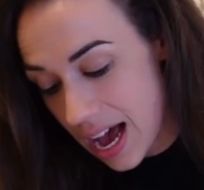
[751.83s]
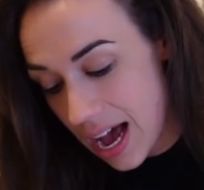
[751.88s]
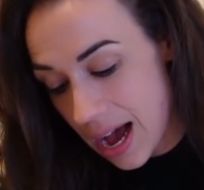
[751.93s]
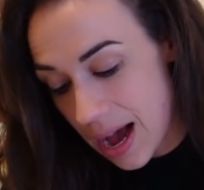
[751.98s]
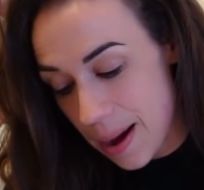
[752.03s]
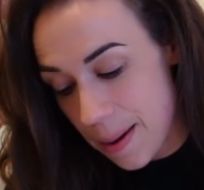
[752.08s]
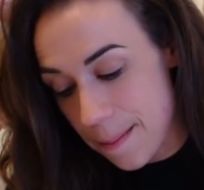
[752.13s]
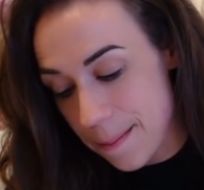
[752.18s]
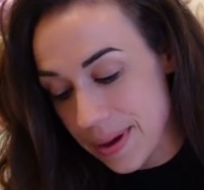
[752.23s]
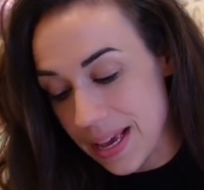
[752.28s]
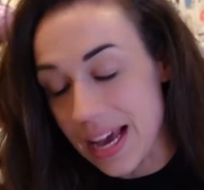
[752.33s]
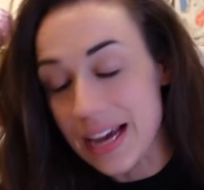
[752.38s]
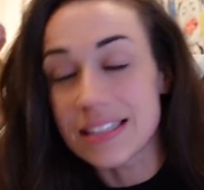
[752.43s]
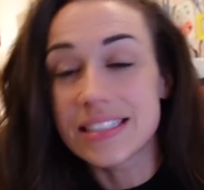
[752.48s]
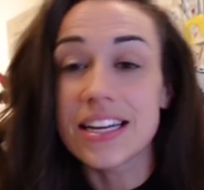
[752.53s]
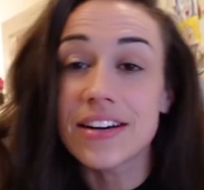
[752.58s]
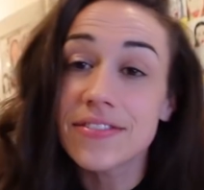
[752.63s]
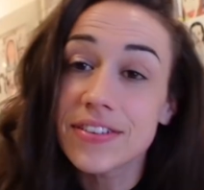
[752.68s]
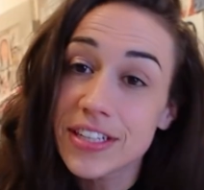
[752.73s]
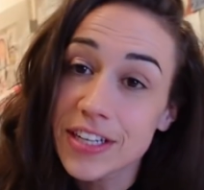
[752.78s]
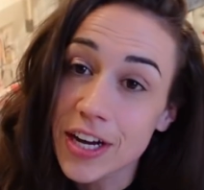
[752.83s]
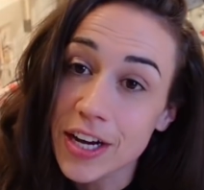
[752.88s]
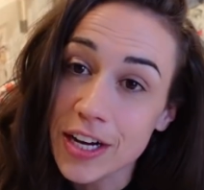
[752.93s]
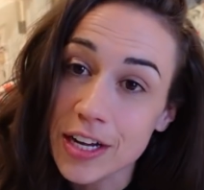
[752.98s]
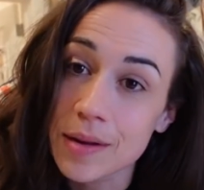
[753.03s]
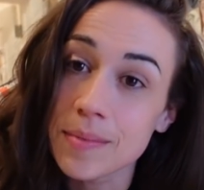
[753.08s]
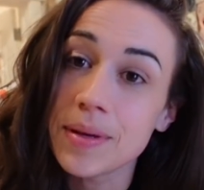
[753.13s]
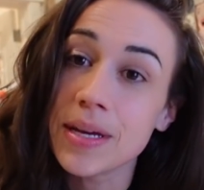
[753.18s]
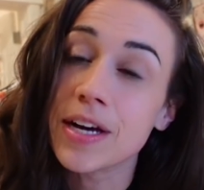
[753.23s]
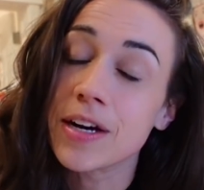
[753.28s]
Um, but yeah, definitely not
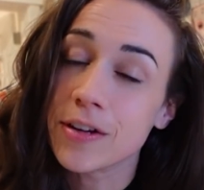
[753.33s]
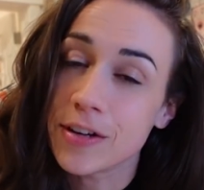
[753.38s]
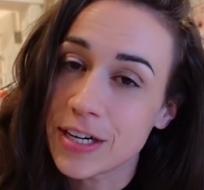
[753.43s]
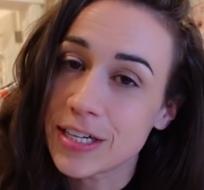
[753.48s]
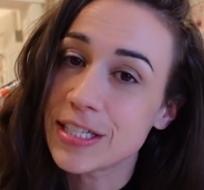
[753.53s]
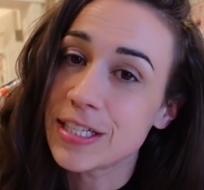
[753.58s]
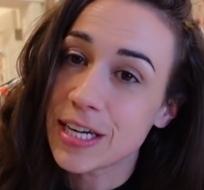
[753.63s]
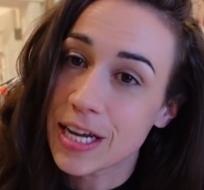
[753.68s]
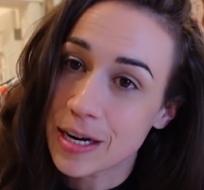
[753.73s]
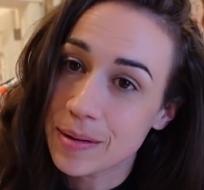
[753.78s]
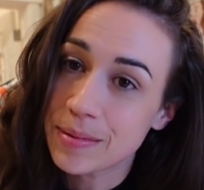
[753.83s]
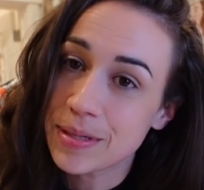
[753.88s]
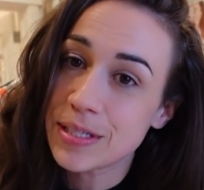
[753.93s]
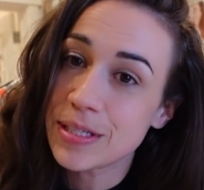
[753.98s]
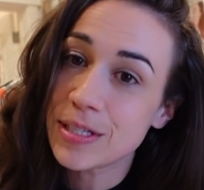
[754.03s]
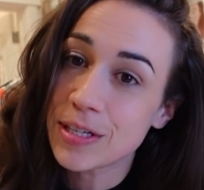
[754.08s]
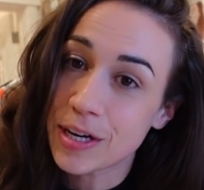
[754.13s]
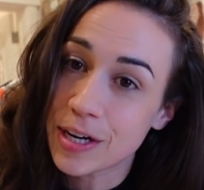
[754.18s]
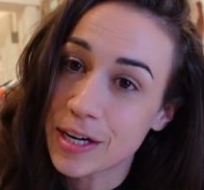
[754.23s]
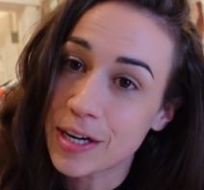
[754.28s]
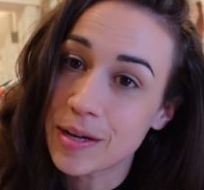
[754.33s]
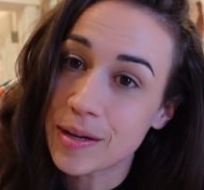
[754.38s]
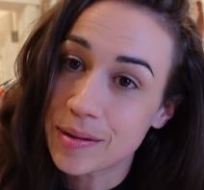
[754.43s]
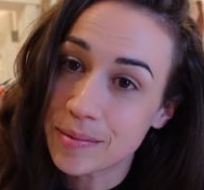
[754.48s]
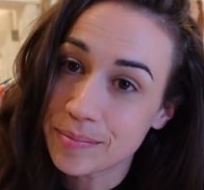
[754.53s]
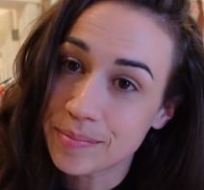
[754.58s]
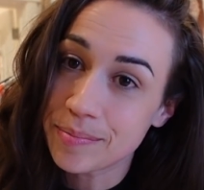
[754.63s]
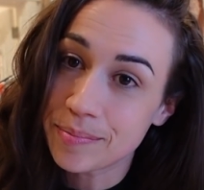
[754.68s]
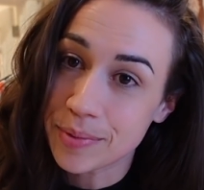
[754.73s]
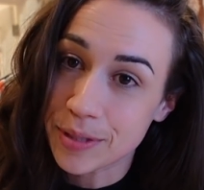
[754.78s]
gonna be on Grey's Anatomy. Sorry
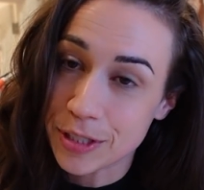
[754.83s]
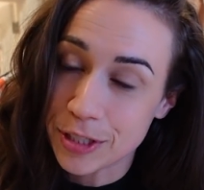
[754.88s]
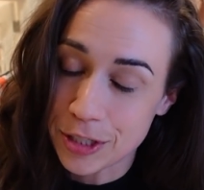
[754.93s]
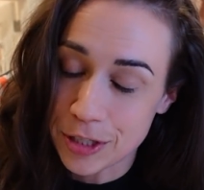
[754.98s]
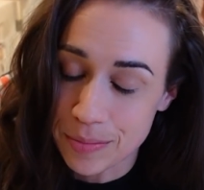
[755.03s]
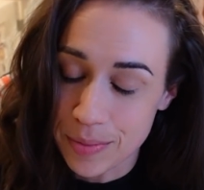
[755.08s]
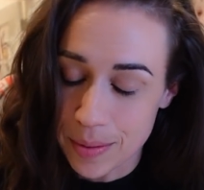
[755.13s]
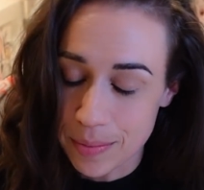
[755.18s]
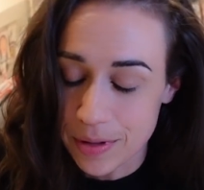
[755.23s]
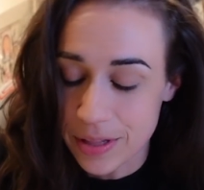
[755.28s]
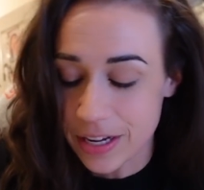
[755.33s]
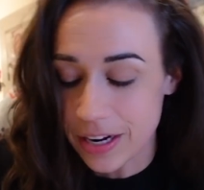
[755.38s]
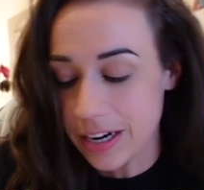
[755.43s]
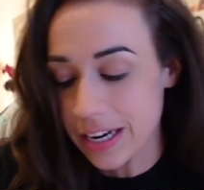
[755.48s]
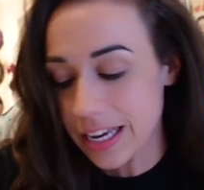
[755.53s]
to burst your bubble there,